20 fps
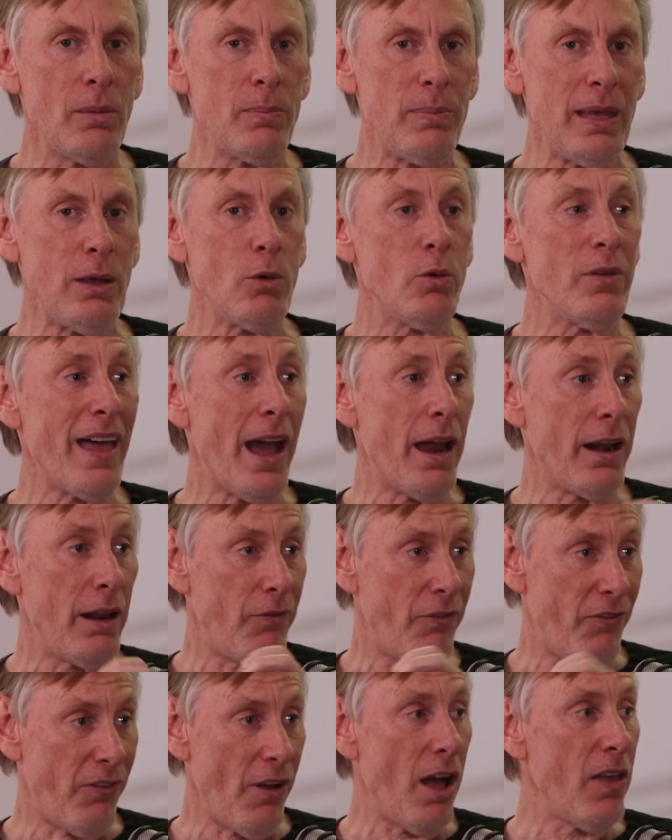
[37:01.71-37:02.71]
being without a
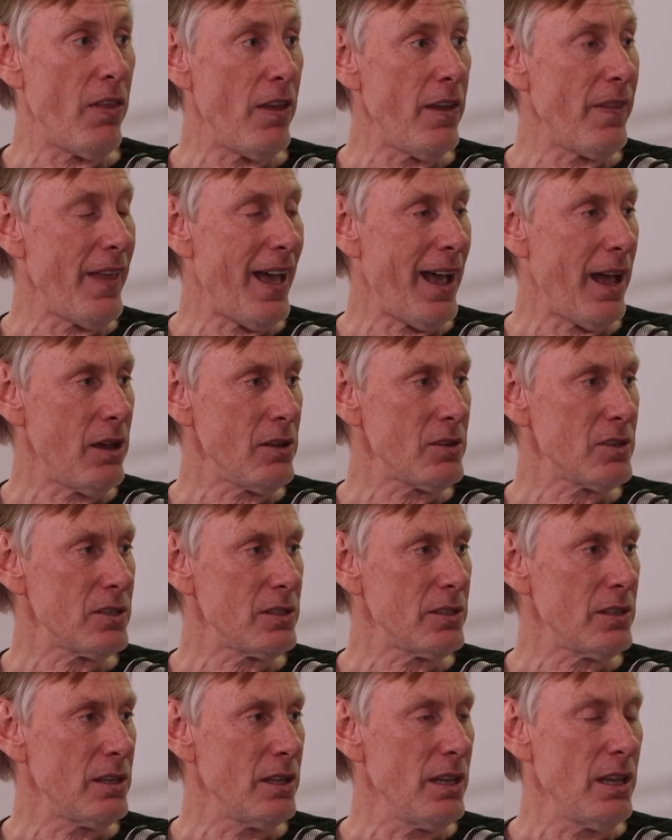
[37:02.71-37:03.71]
father in the
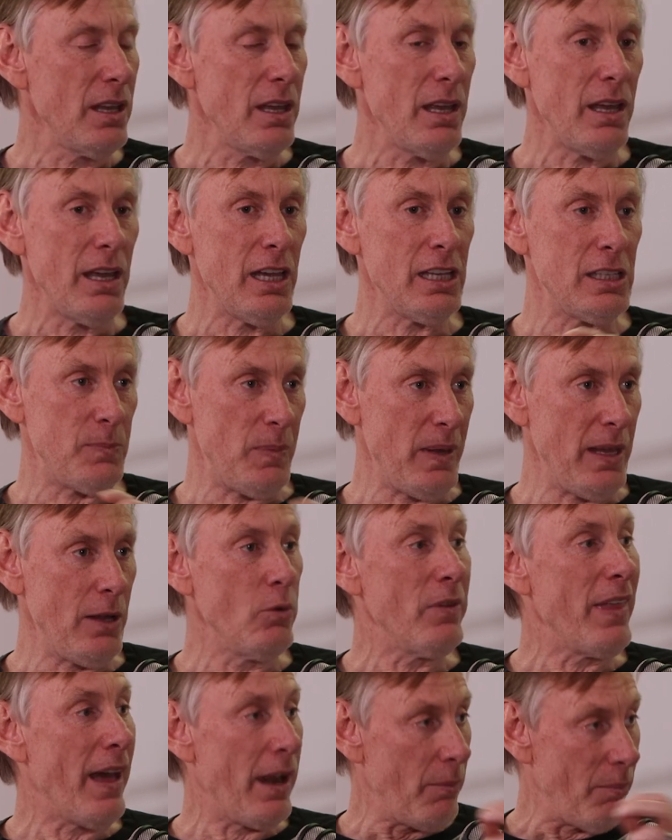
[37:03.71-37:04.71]
house. It's
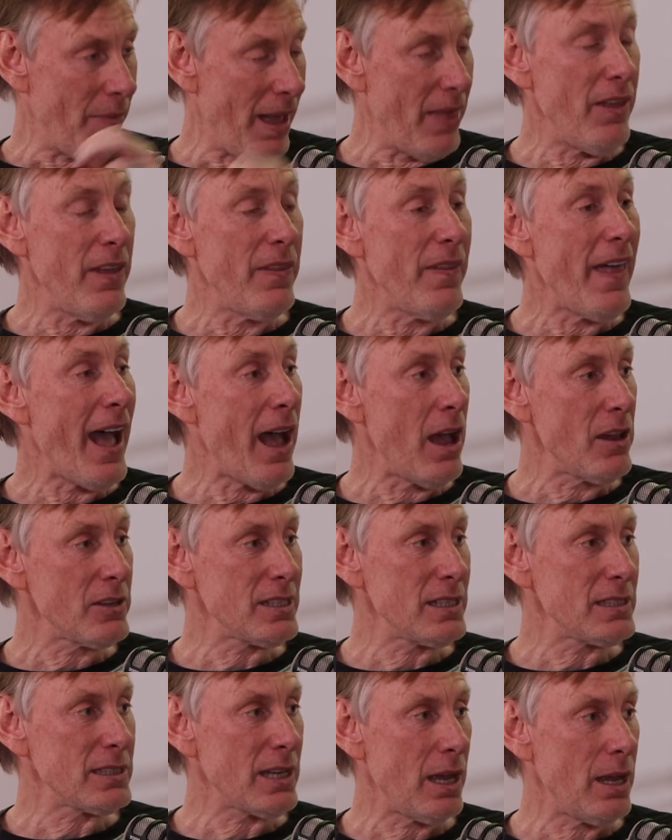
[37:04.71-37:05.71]
being without a mother in the
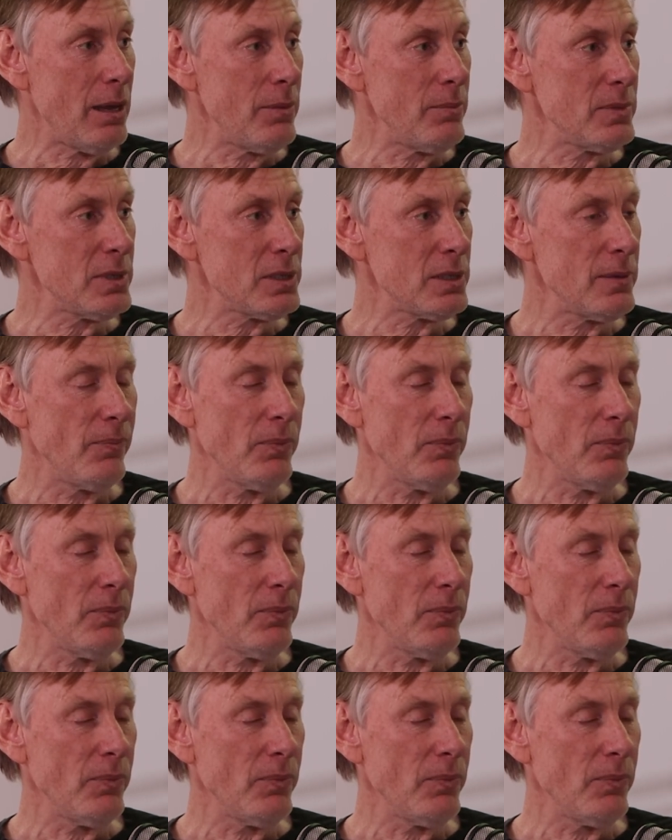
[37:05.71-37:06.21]
house at times.